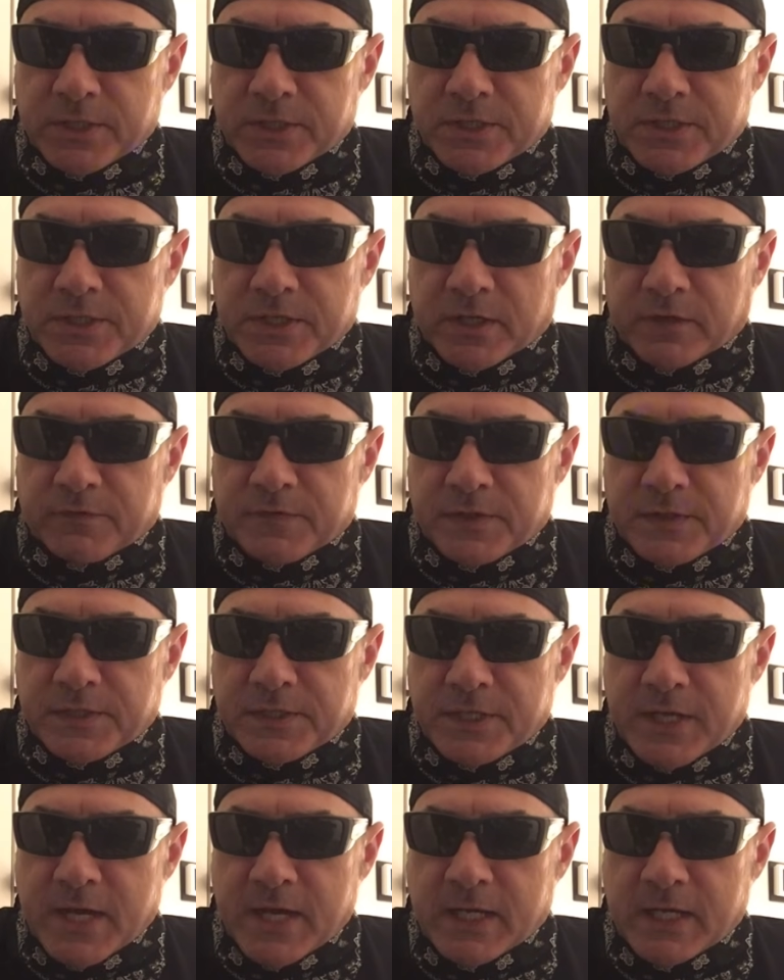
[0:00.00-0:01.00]
is
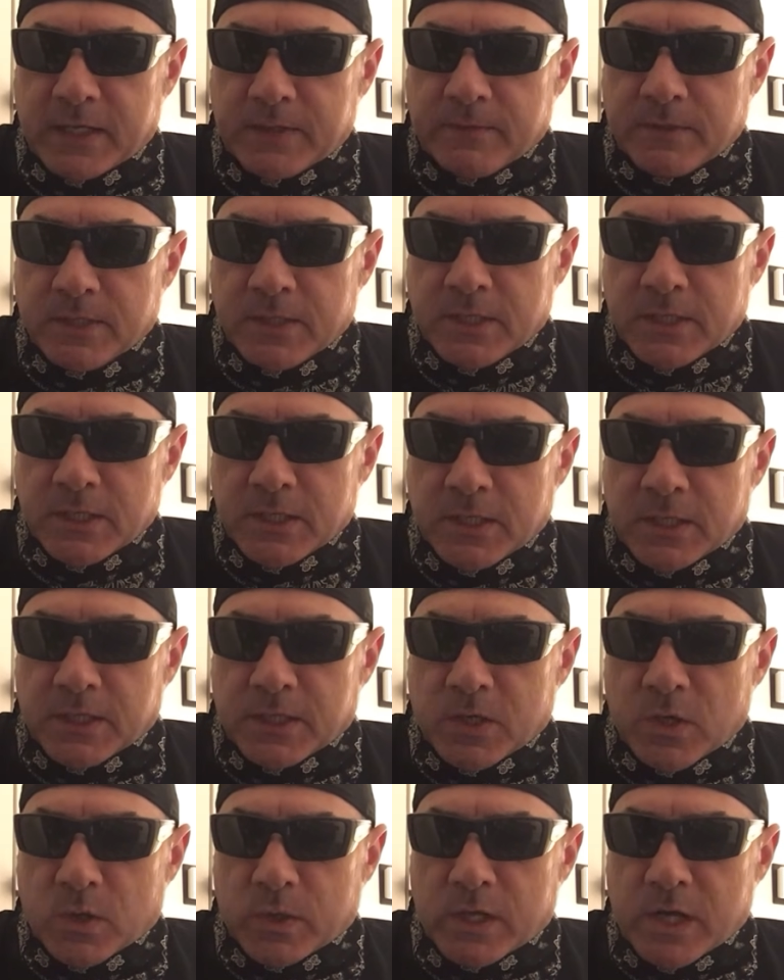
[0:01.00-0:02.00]
self-sustaining.
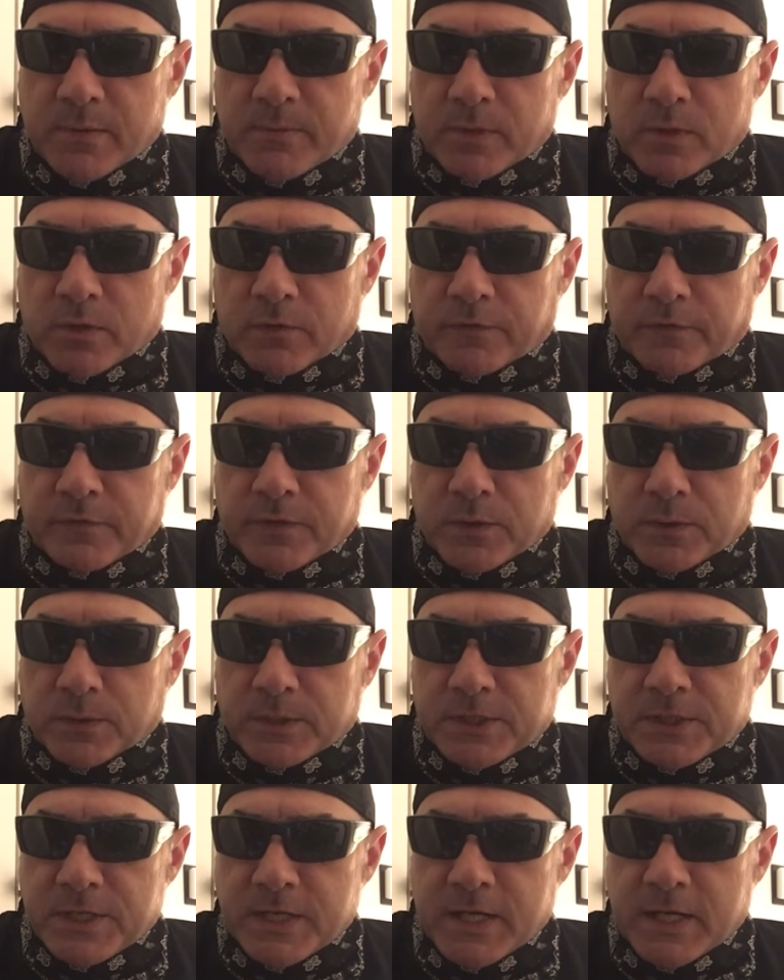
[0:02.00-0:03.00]
No chemical fuel
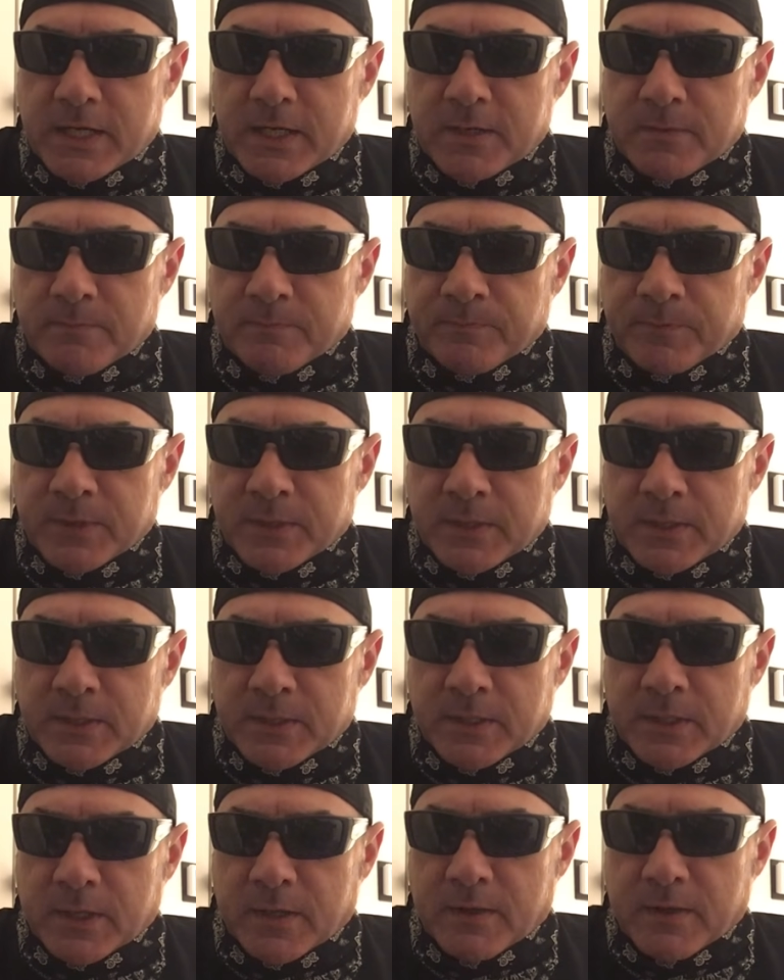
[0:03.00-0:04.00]
is needed.
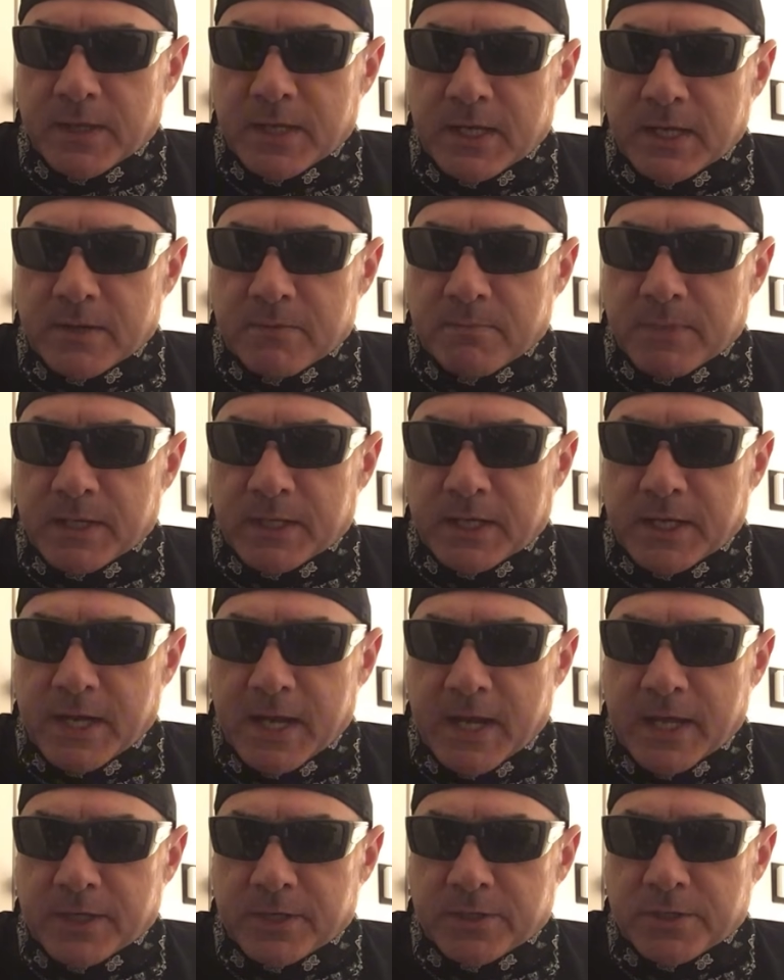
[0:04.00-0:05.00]
The emitted
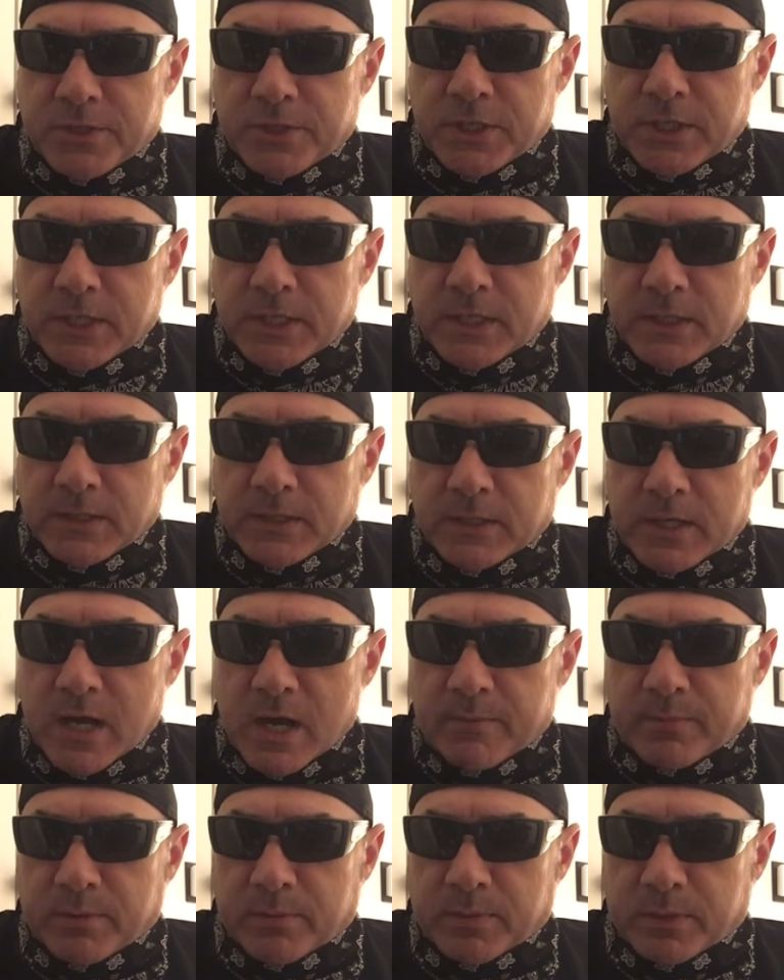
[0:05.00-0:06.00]
energy,
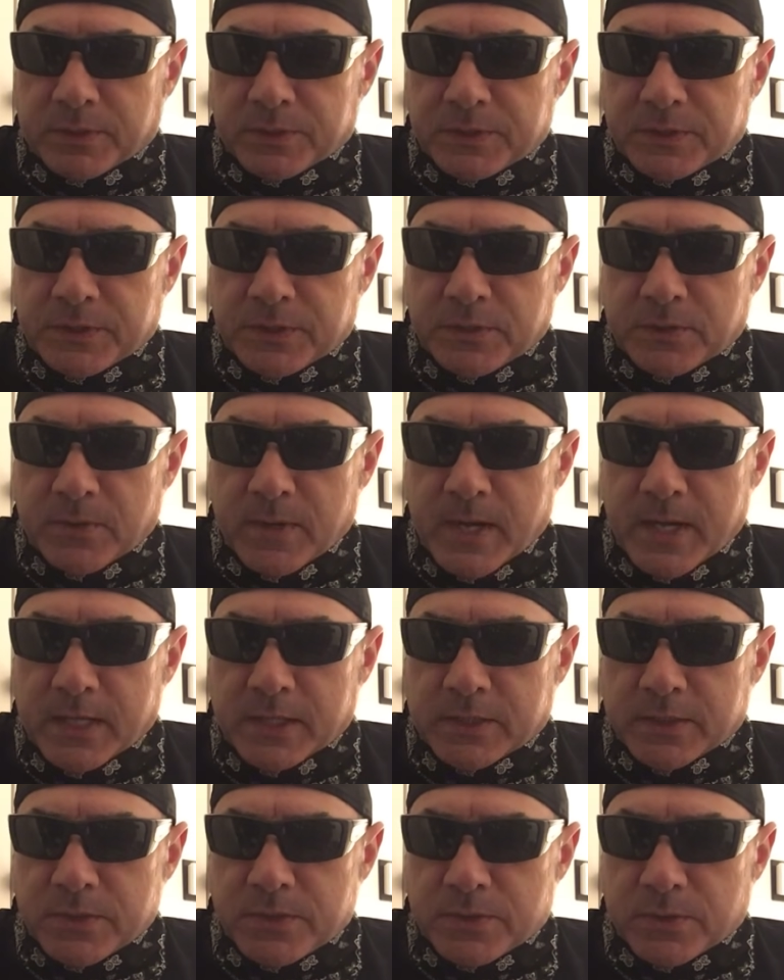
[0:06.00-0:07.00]
comparable to a
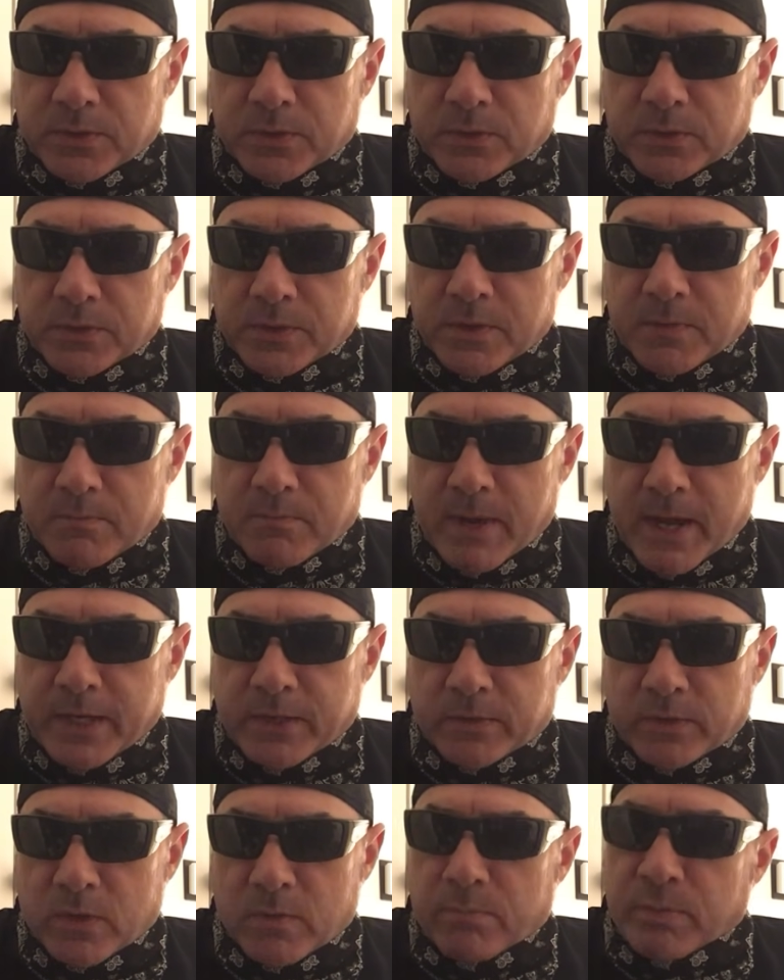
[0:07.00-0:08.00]
controlled
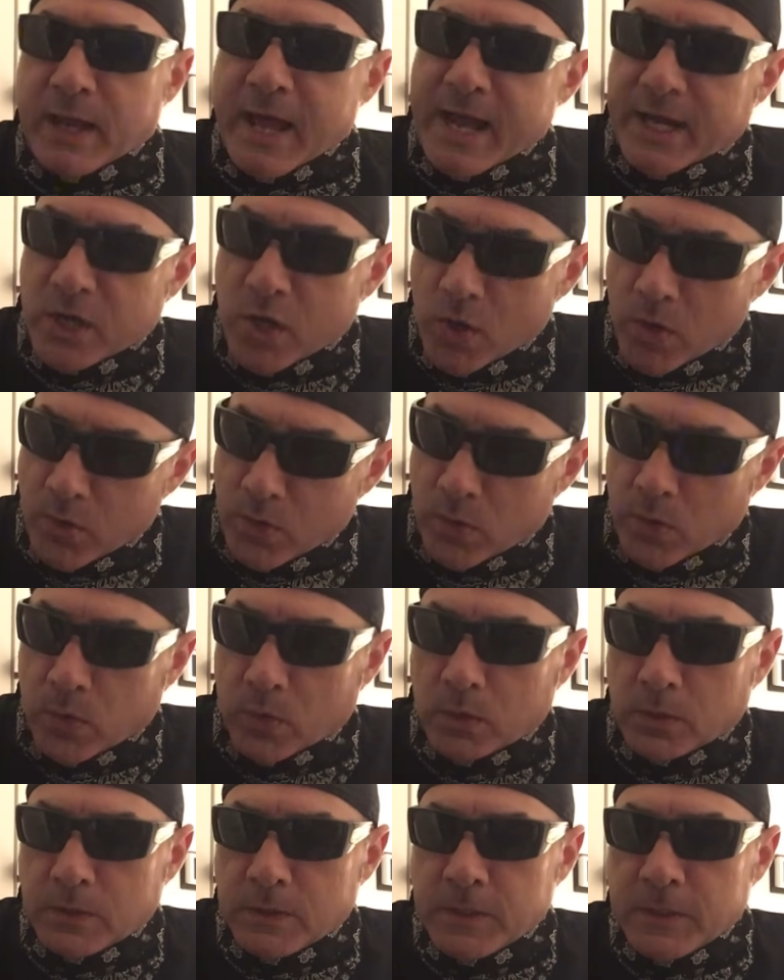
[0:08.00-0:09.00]
micro black
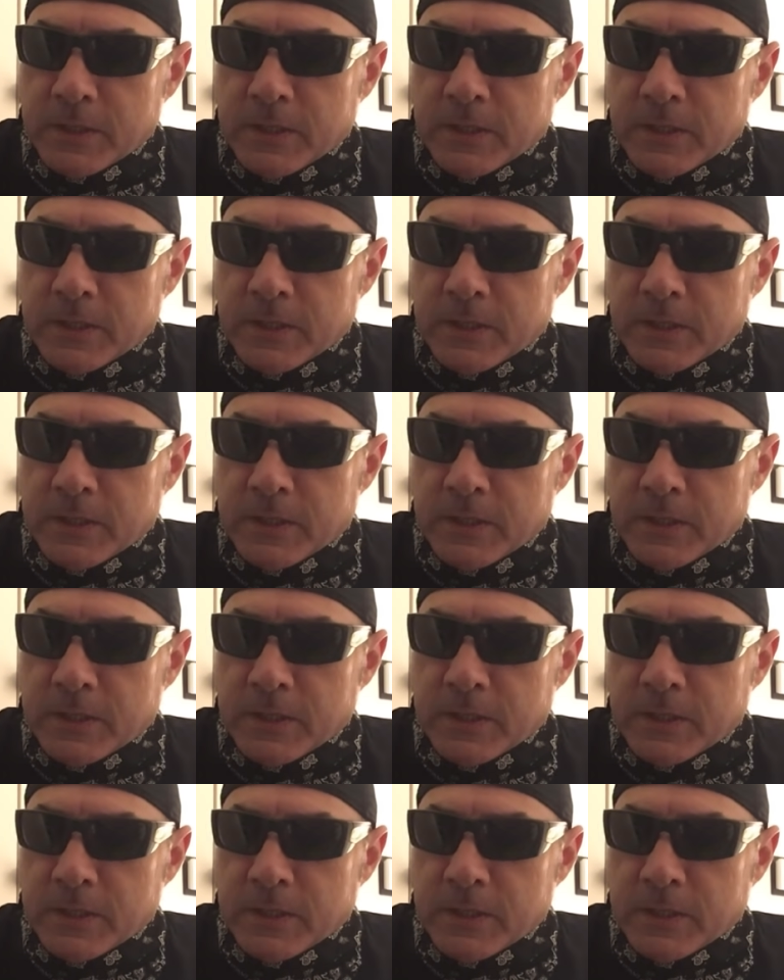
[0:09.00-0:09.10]
hole,